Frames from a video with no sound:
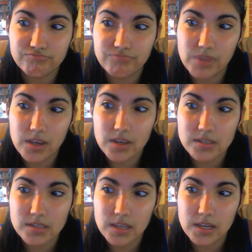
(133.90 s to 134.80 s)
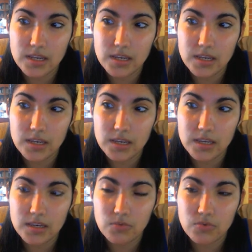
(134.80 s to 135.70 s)
because then
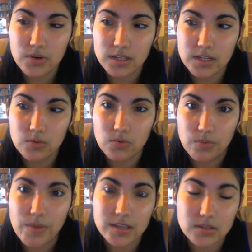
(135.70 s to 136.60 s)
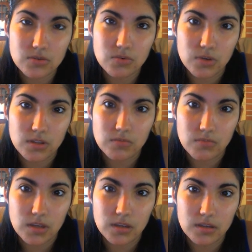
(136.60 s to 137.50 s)
it really will mess with
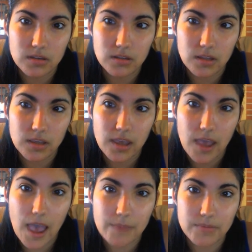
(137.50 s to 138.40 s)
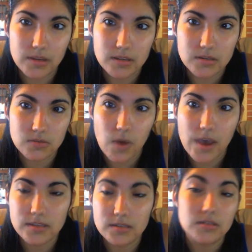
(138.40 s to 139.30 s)
me like happiness
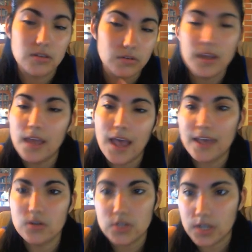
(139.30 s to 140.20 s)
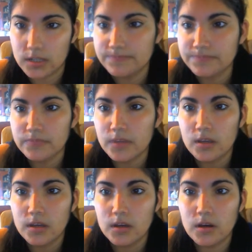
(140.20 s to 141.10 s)
wise. So I don't check.
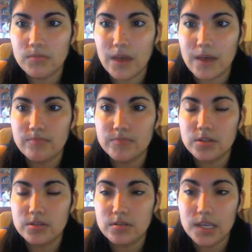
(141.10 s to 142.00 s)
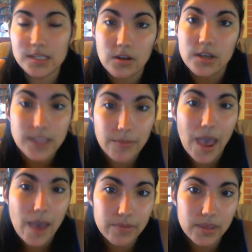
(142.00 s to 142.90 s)
I'm just, as long as I'm
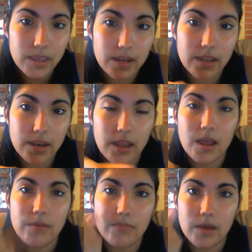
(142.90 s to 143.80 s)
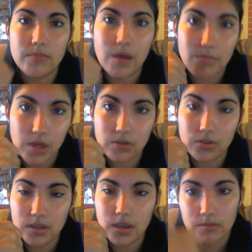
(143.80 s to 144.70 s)
happy and I'm
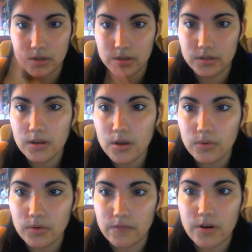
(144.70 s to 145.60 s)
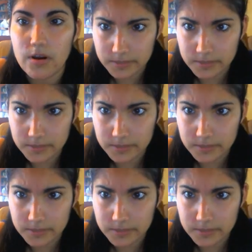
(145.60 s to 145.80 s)
healthy, I'm good. Whatever.